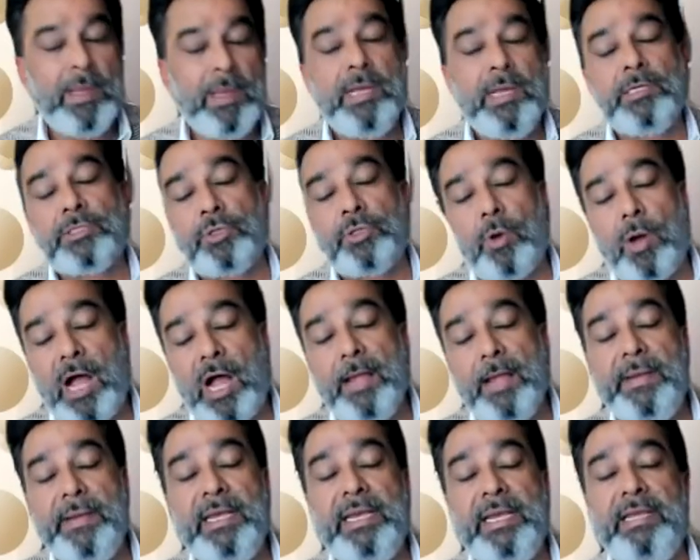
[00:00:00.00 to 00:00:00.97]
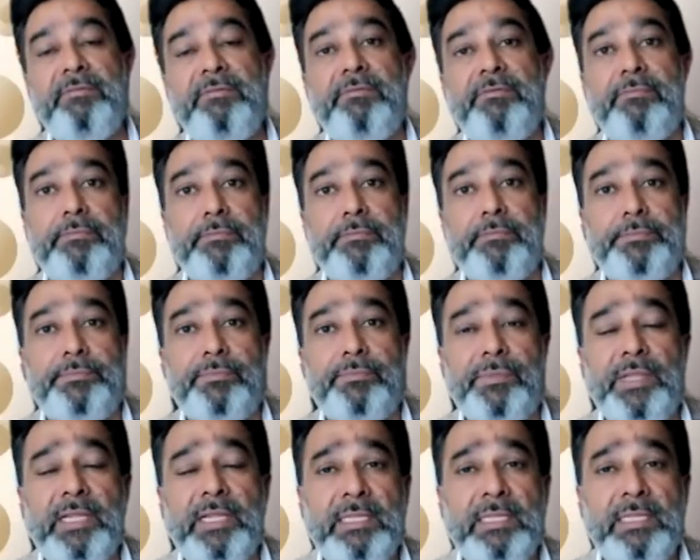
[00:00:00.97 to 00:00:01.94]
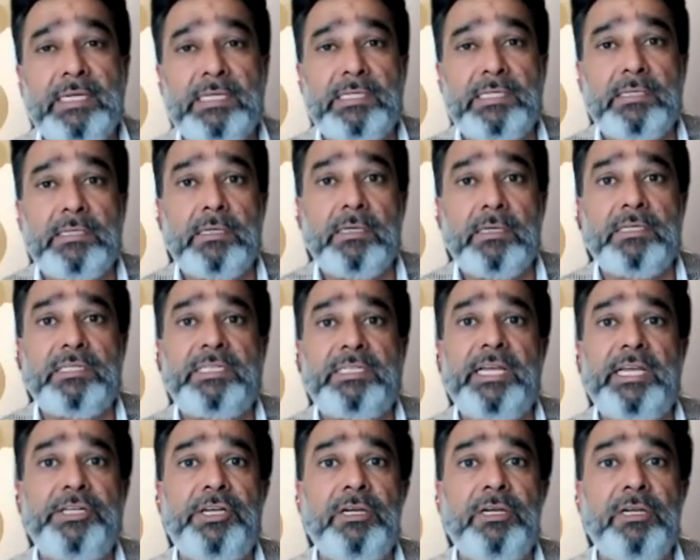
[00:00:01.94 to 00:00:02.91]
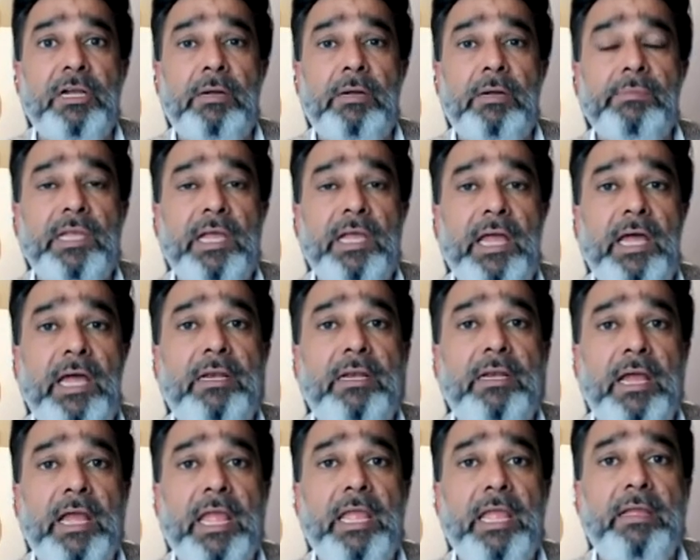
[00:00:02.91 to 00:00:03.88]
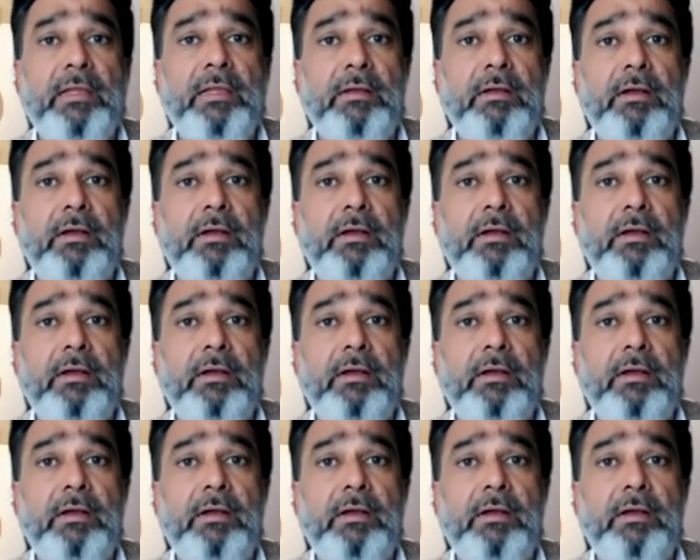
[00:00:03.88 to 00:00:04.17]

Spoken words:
So I believe that this session comes at a